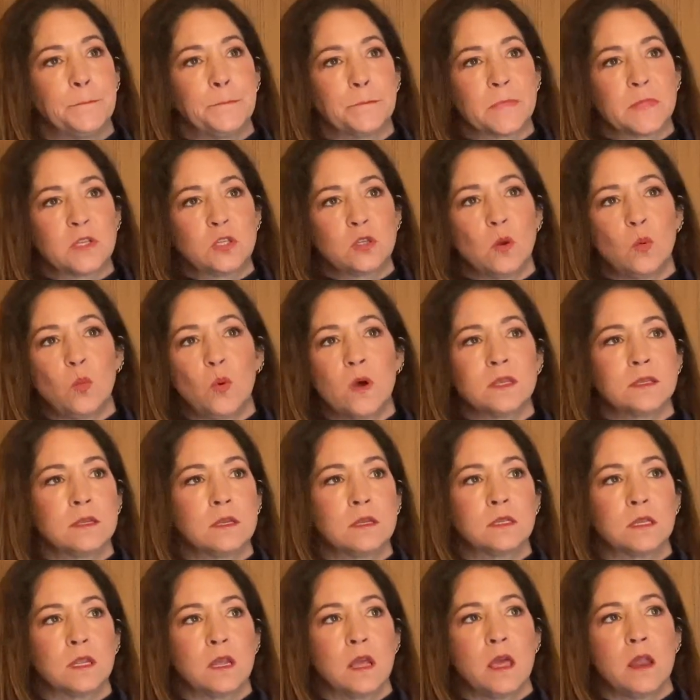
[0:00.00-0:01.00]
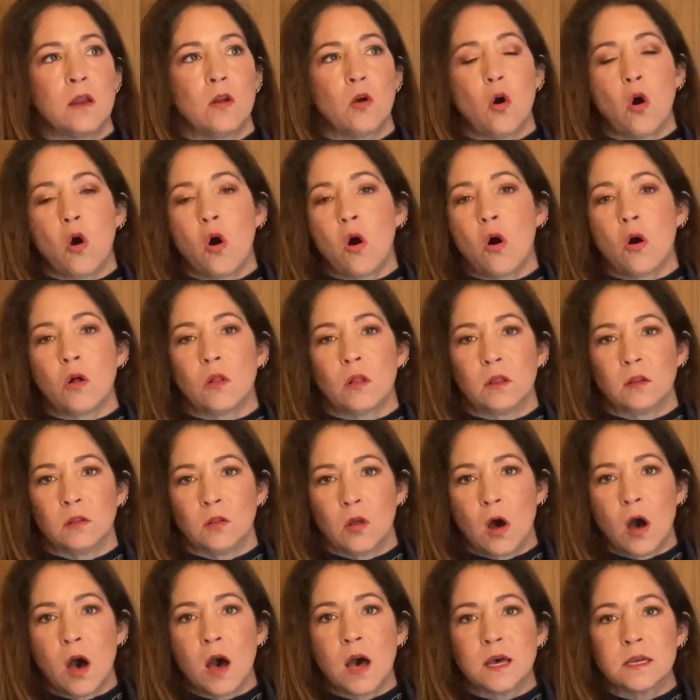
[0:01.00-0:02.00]
So it wasn't at all a
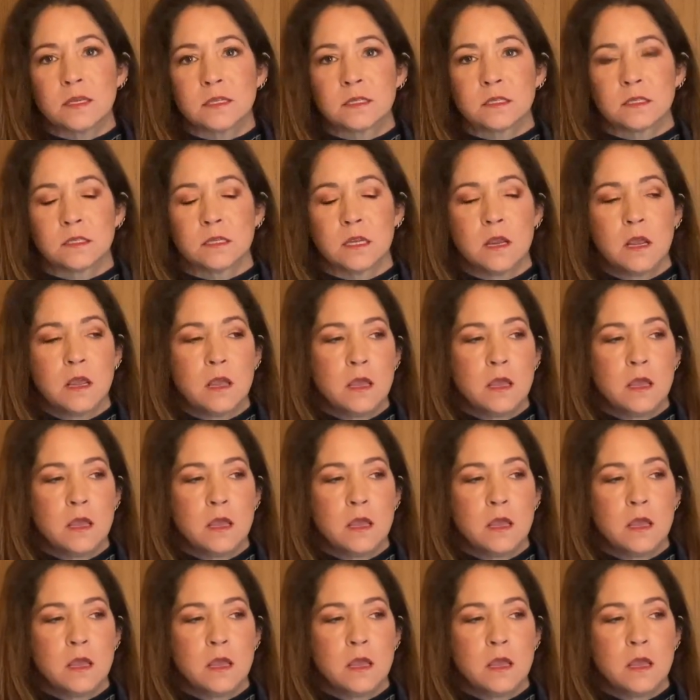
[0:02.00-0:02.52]
loss.